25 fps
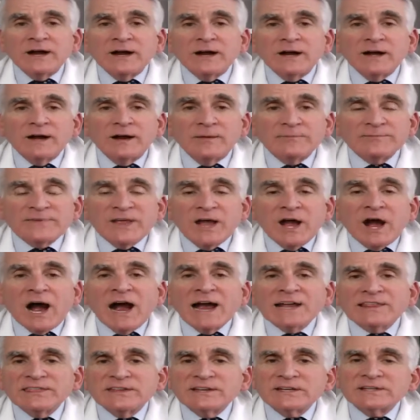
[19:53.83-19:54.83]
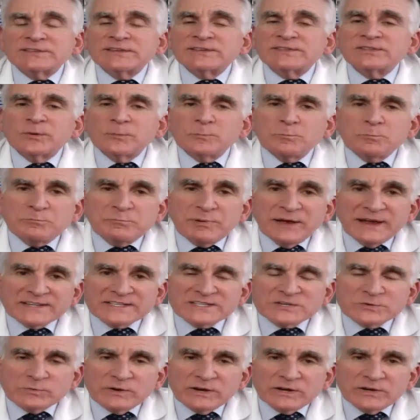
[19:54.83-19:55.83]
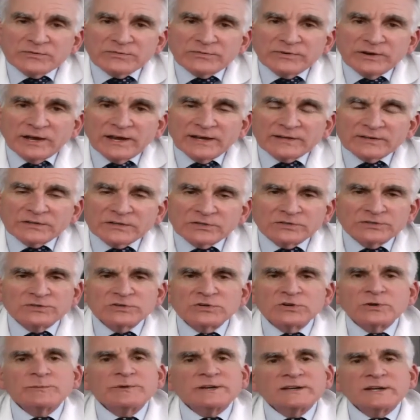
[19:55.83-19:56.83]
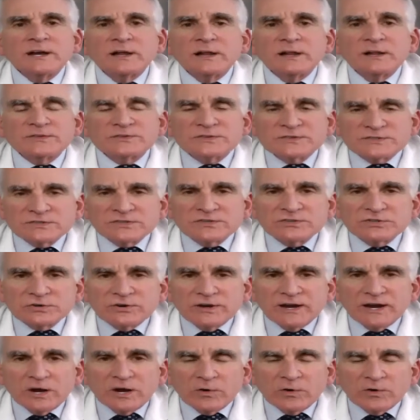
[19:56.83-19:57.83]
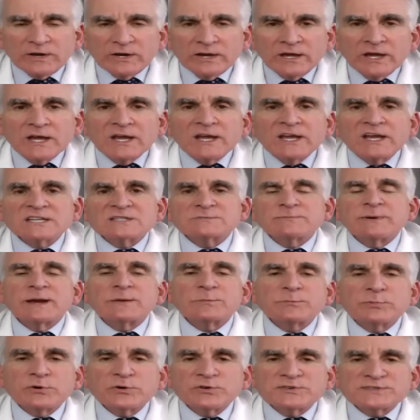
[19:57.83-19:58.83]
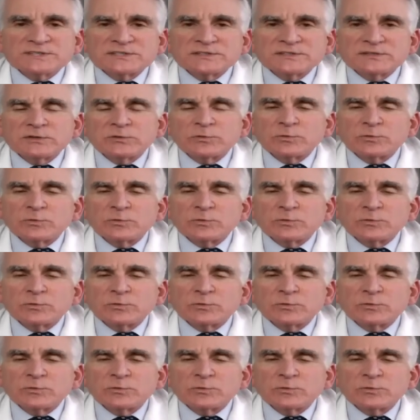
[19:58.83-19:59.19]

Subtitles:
I think that the best way to find a good dermatologist in your area is by personal